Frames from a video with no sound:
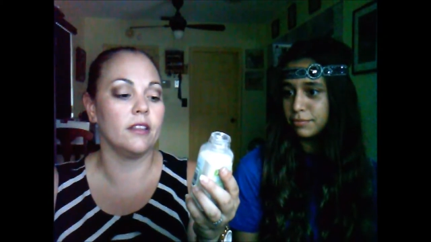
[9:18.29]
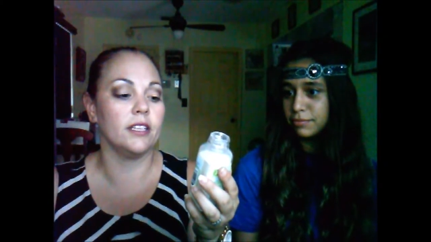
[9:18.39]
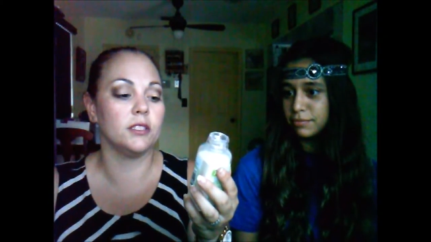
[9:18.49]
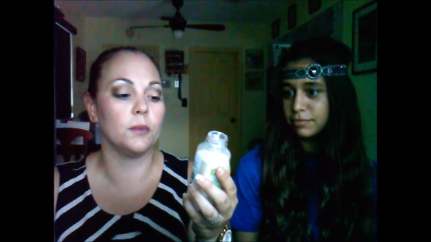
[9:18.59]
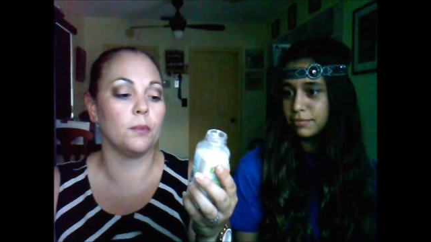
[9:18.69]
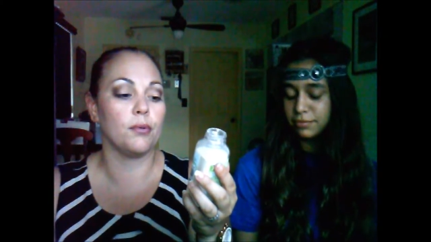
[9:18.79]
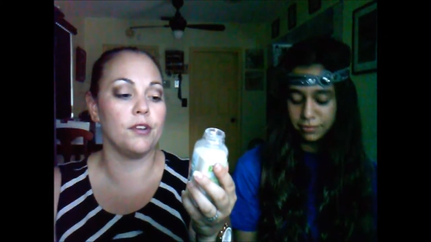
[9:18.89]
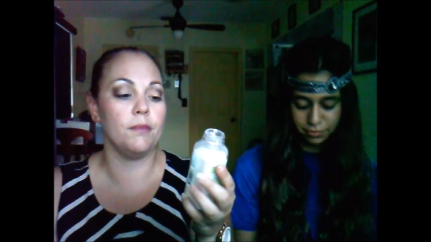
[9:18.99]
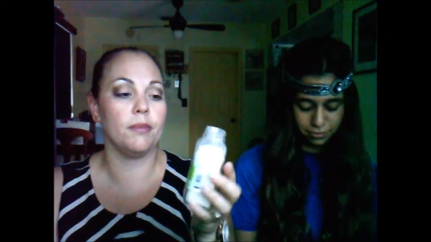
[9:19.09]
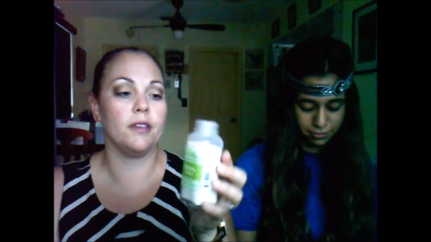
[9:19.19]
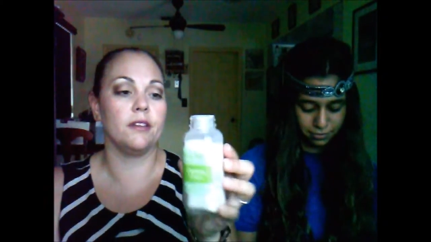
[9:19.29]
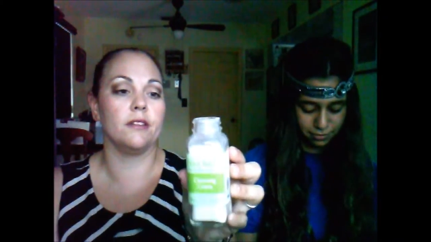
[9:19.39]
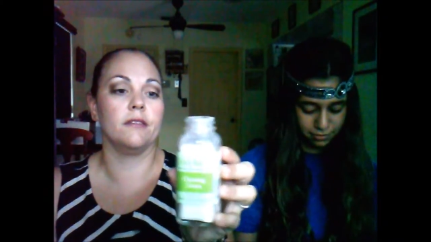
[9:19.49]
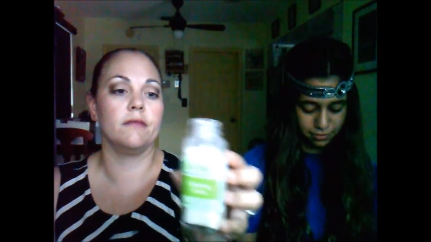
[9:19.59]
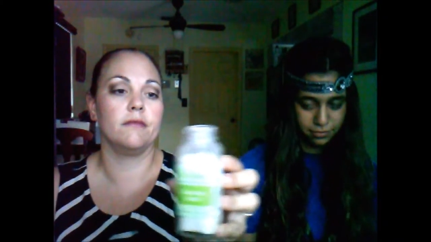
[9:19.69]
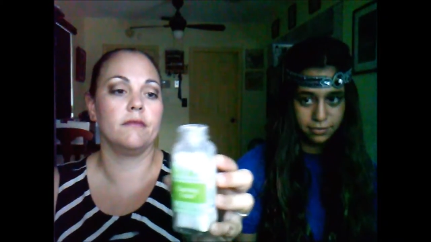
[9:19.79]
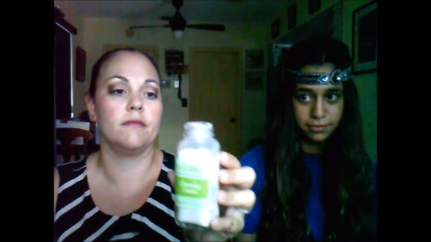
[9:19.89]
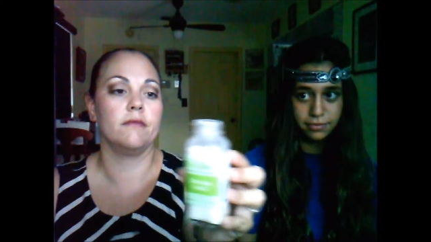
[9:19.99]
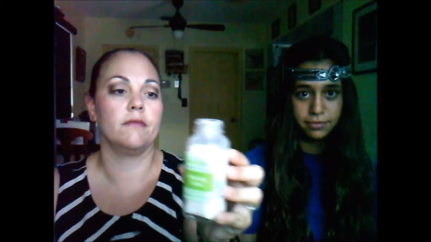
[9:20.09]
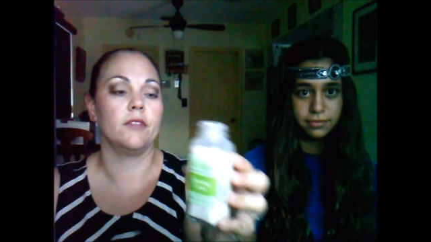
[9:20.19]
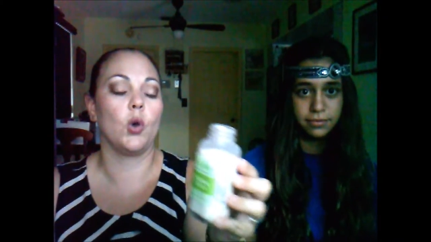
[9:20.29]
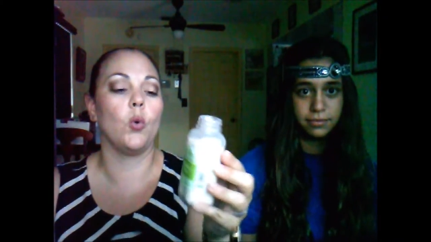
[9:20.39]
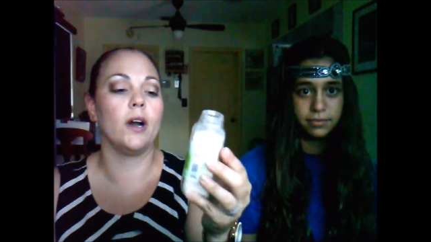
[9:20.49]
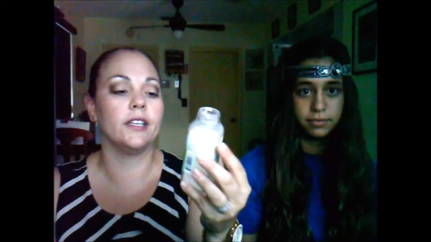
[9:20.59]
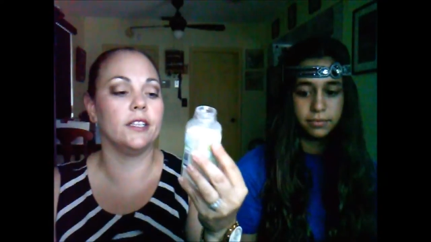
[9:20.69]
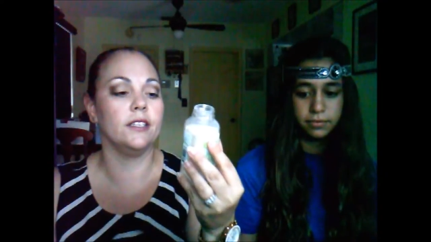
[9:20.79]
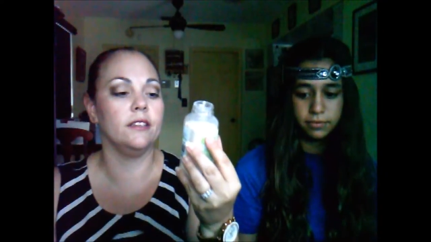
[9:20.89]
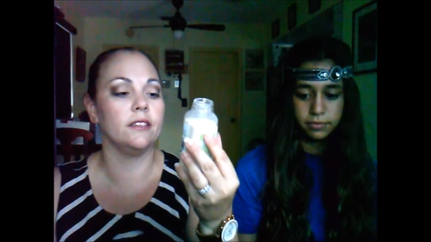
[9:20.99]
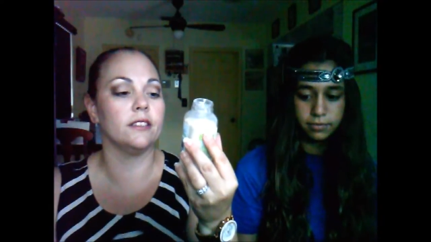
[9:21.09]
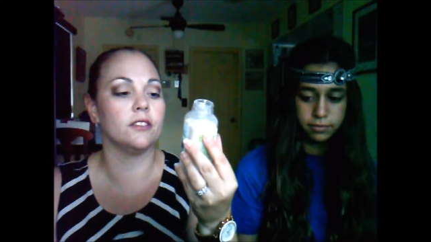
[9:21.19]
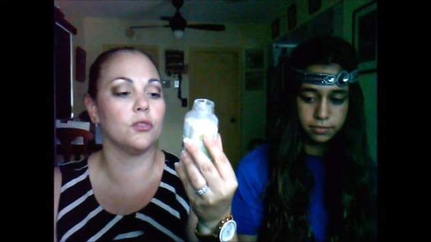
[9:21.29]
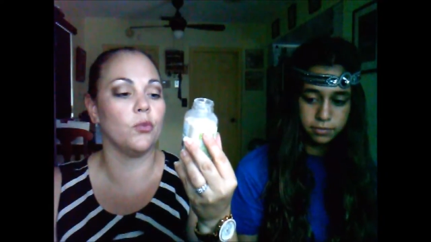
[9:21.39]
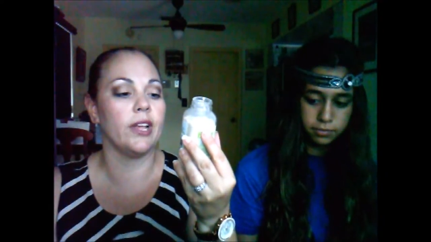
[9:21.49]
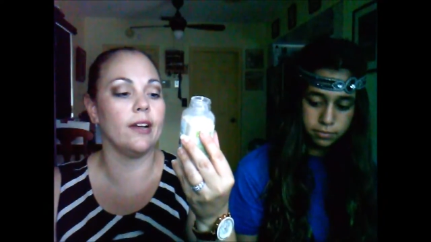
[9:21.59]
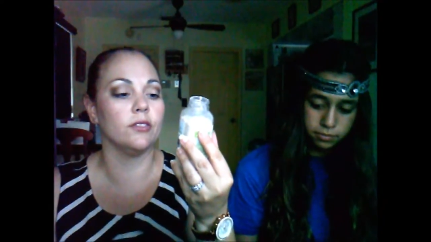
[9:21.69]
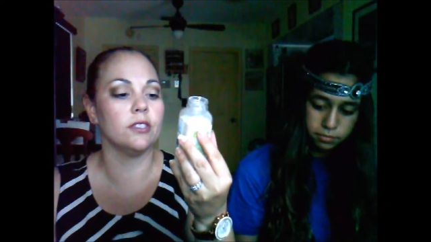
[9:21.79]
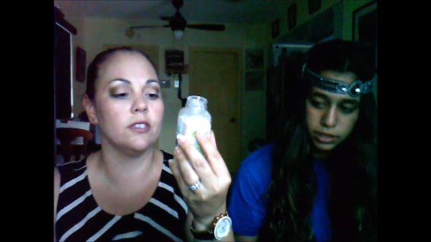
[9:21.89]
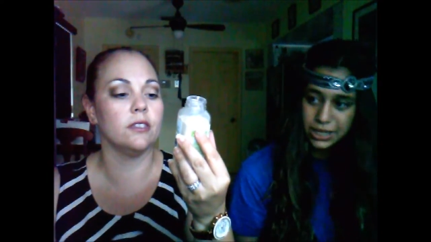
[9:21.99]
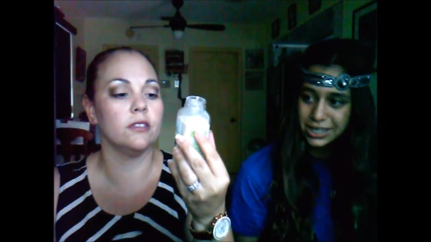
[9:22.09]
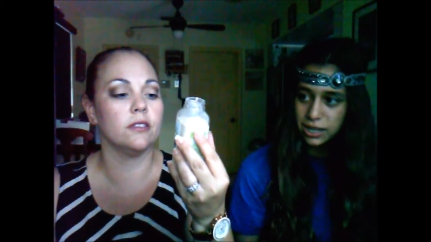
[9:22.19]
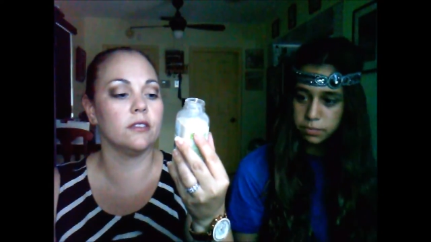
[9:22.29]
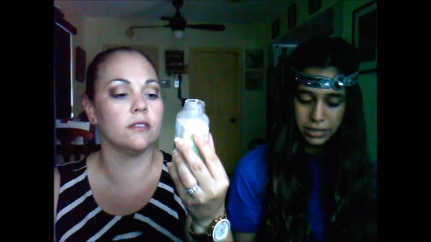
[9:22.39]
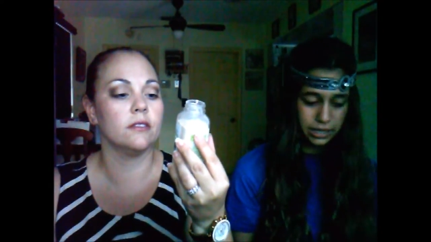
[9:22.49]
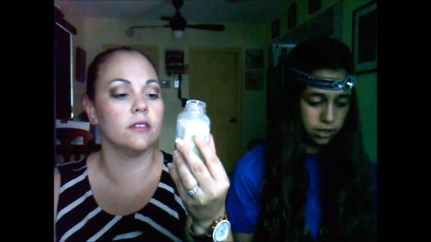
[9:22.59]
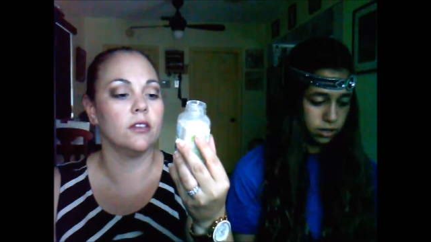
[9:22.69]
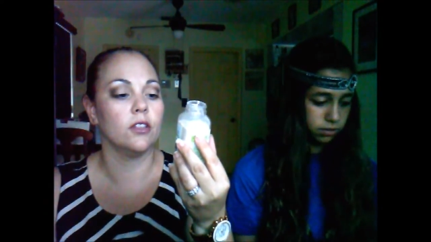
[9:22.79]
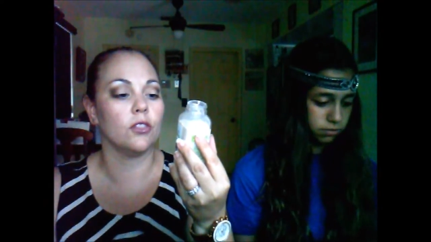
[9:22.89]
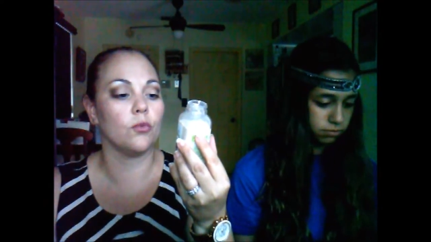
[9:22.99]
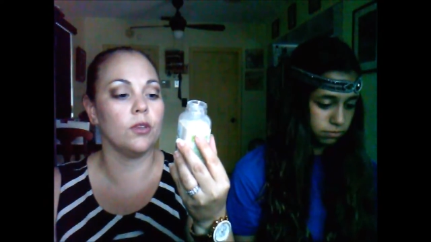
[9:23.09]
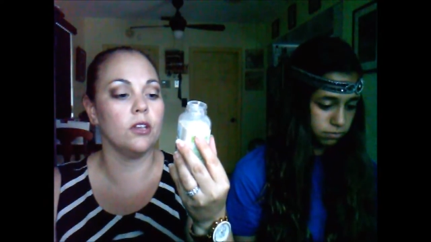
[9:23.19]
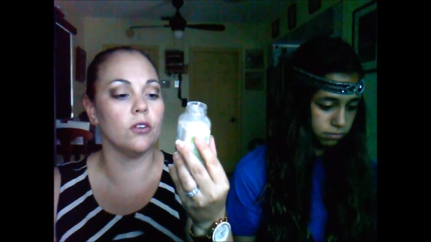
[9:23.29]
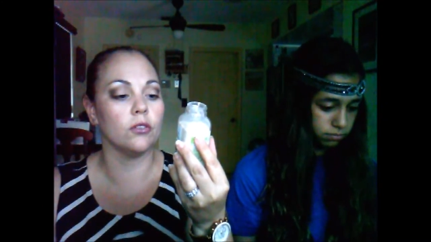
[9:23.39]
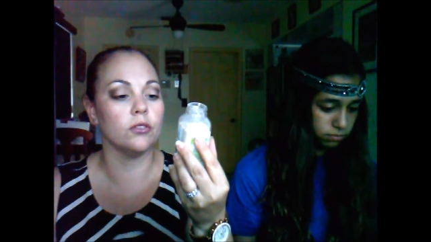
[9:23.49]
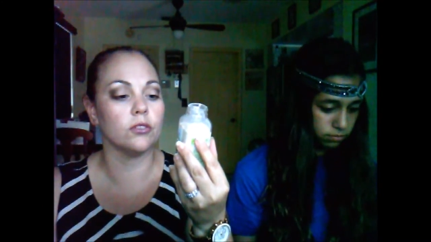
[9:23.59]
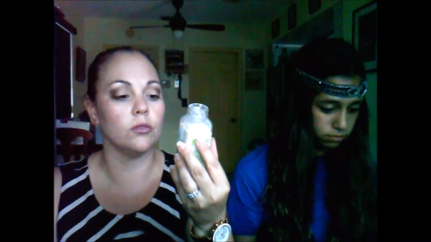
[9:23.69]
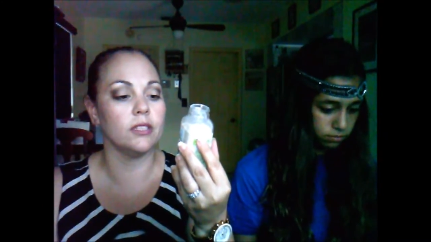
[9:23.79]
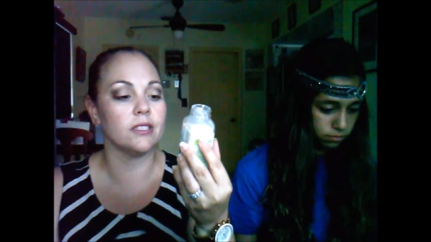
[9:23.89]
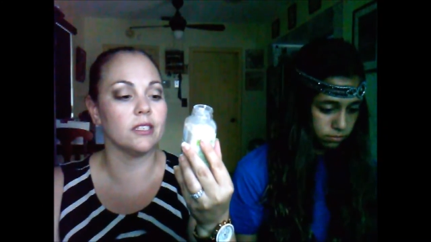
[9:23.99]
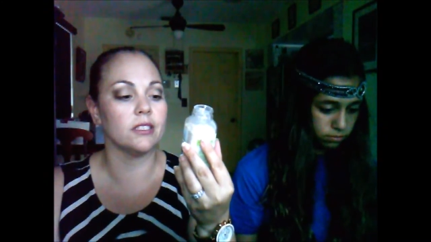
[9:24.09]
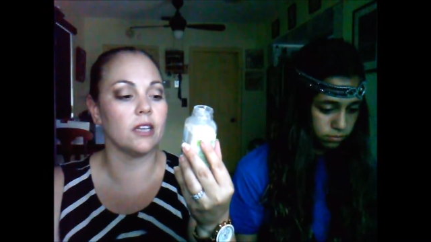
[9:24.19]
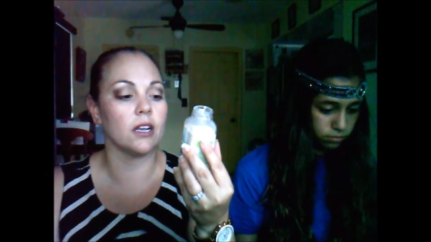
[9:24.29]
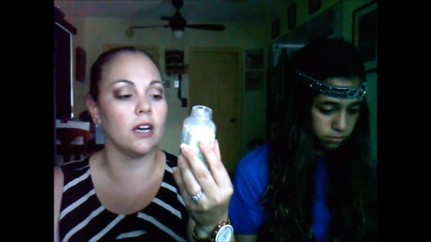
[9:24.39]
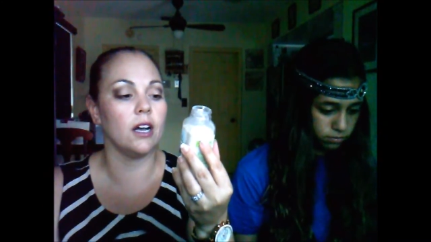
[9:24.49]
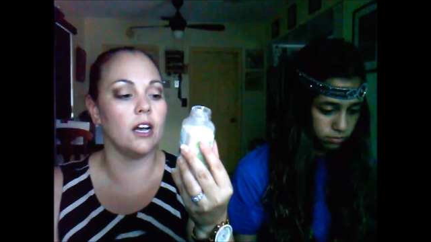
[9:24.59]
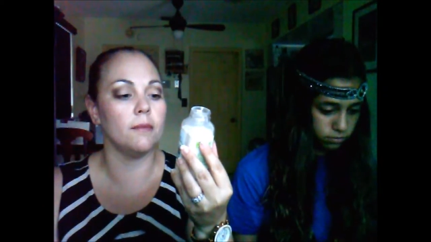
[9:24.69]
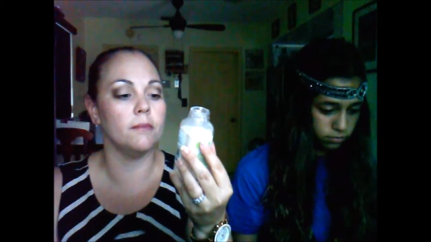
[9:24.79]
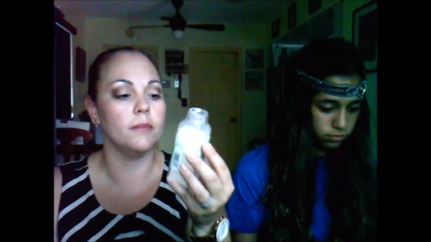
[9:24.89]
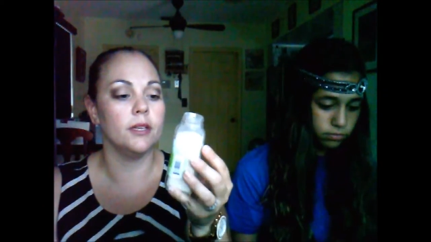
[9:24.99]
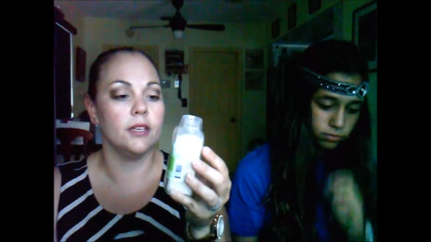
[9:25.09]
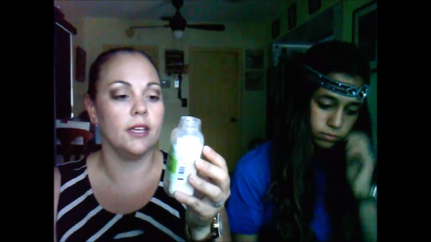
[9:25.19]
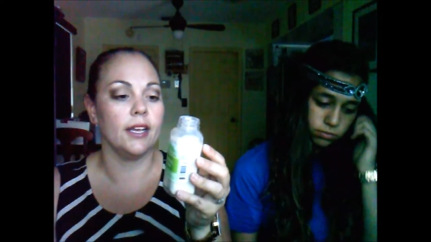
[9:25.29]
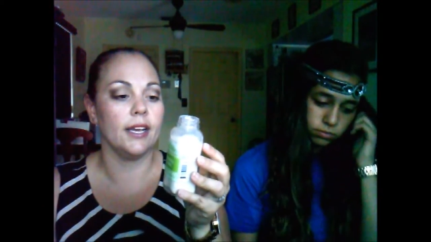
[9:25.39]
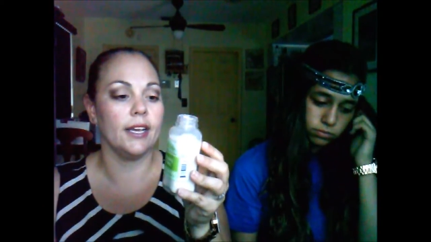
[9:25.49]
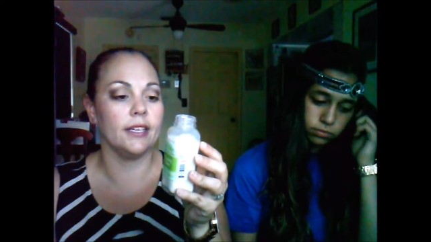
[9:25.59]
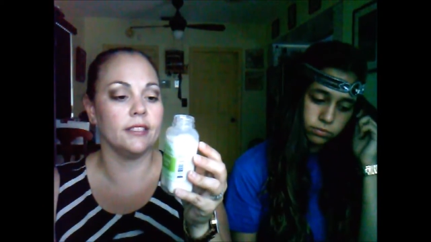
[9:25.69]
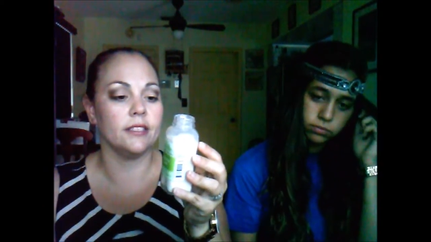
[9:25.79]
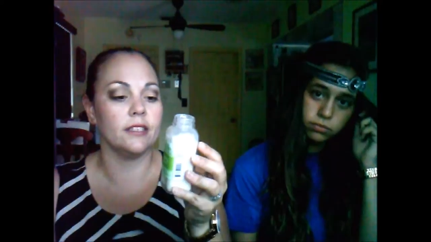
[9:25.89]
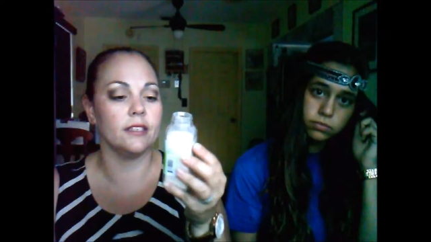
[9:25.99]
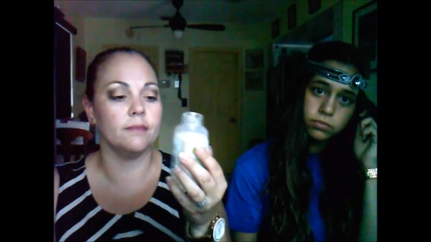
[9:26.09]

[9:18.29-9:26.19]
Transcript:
Speaker 1: It's pretty big quantity. It's 3 ounces, threegirlsholistic.com. And